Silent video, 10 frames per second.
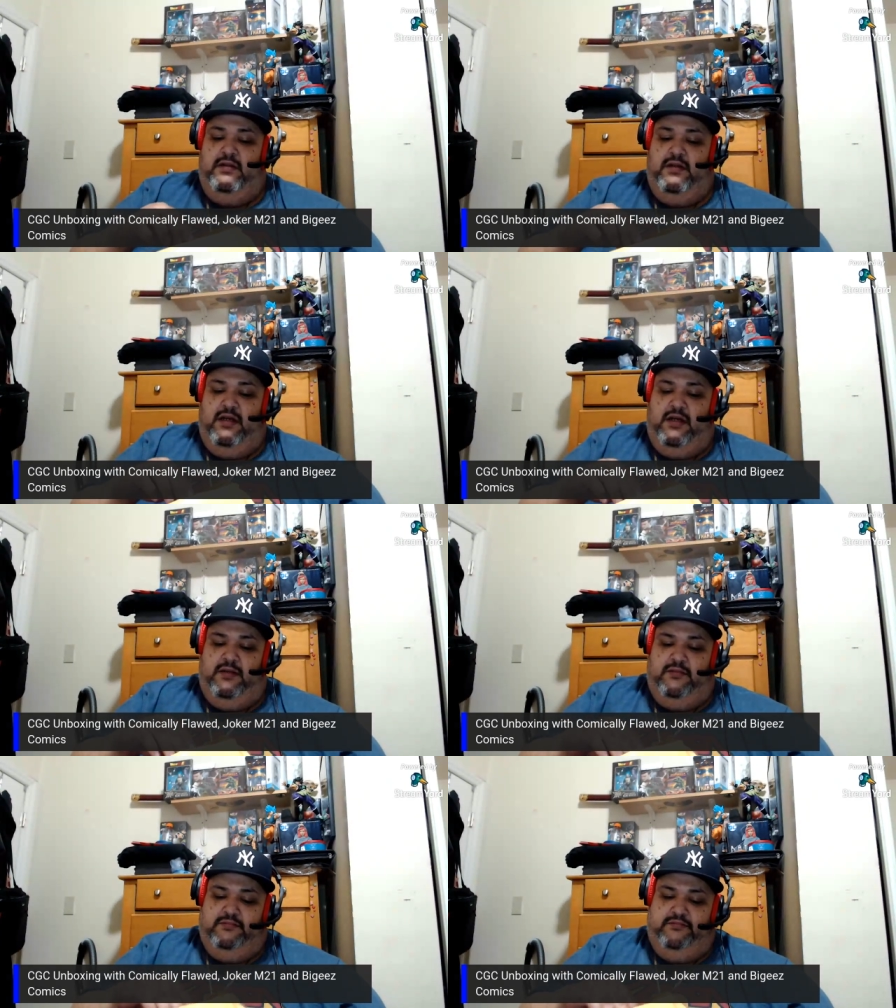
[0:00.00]

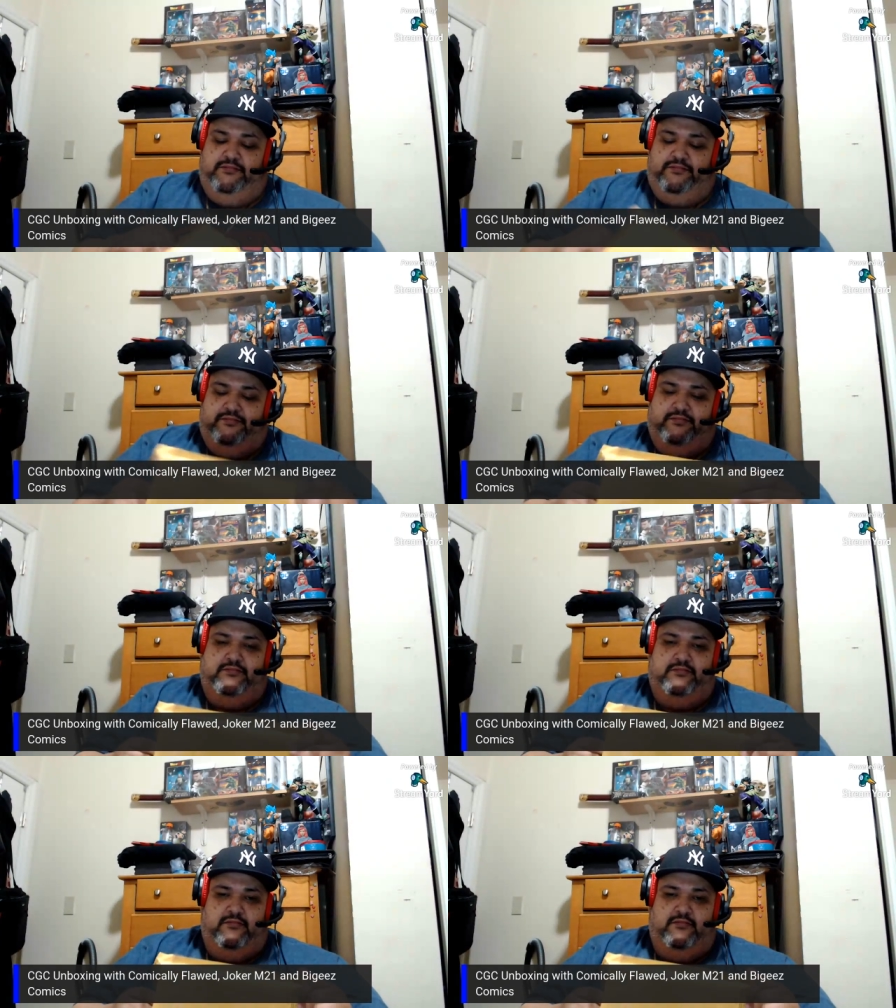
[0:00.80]
um,
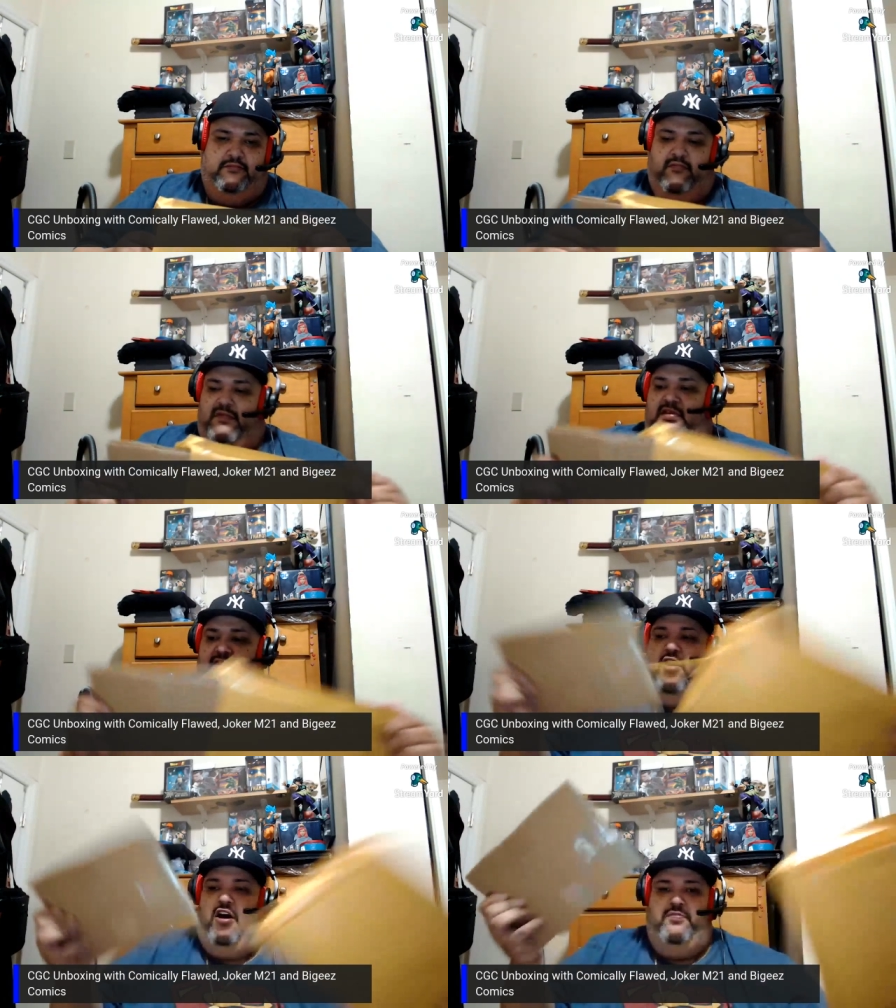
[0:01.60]

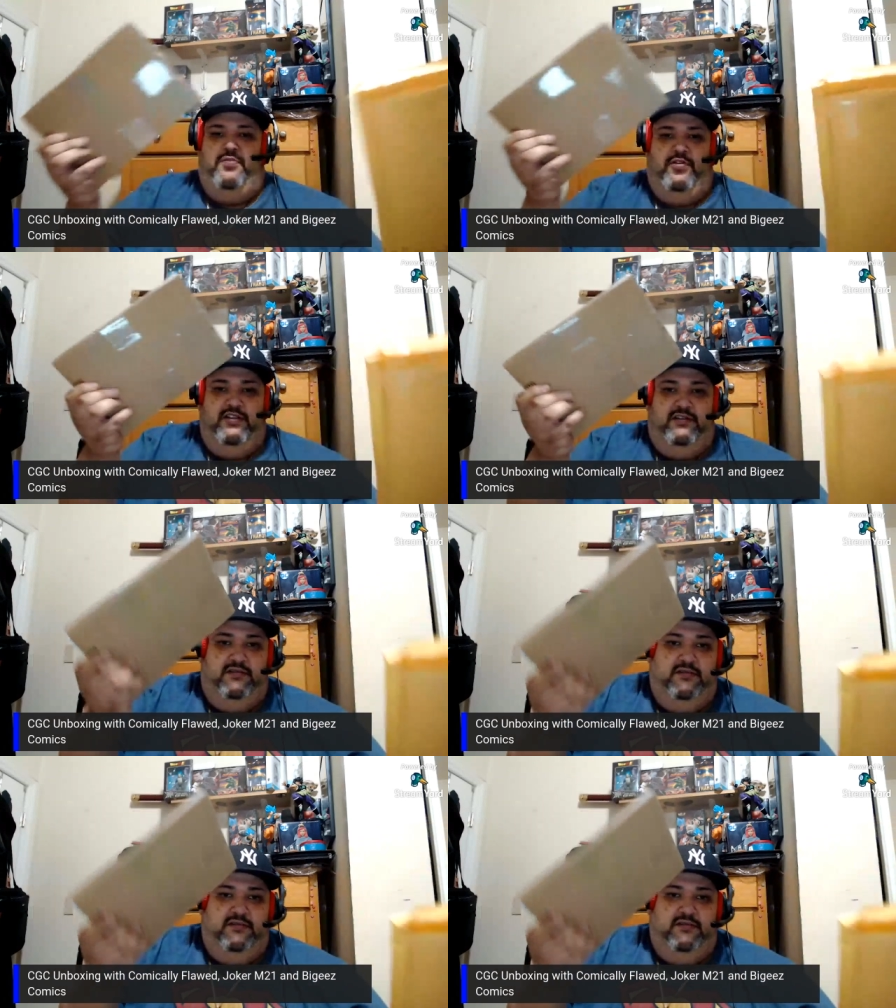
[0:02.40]
cardboard.